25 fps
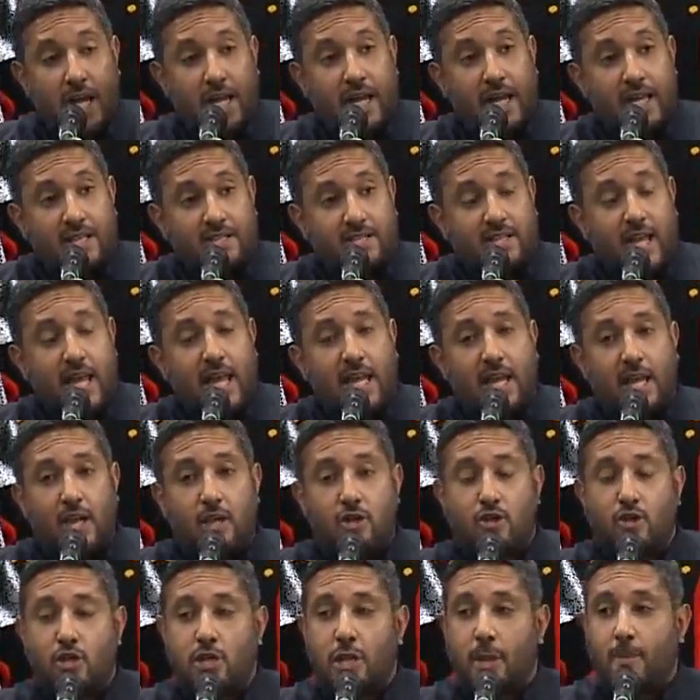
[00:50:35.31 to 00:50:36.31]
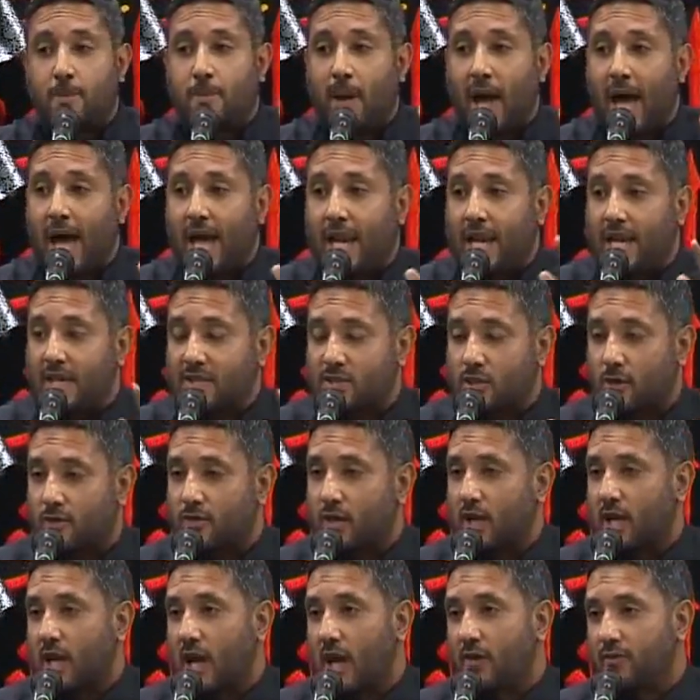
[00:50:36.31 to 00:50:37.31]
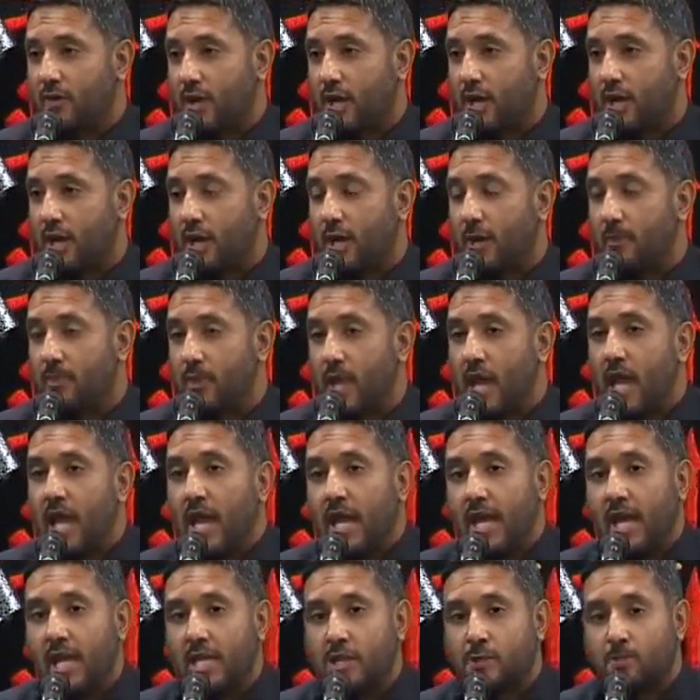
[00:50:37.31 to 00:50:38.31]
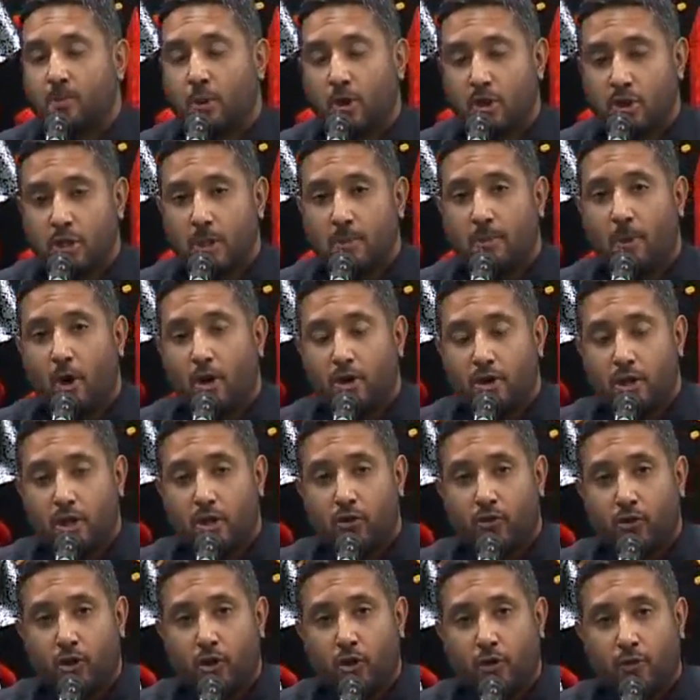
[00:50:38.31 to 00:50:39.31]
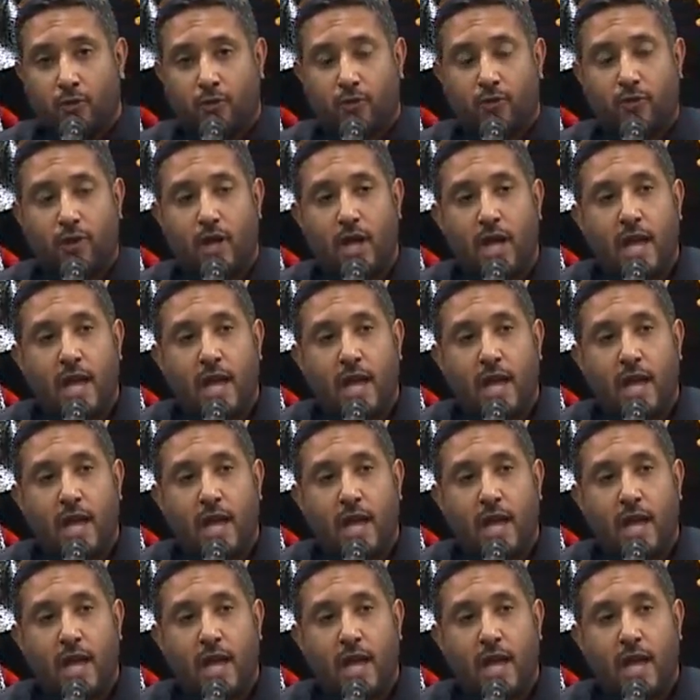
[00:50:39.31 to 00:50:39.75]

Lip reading: He is taken to the palace of the governor. He is put upon the roof.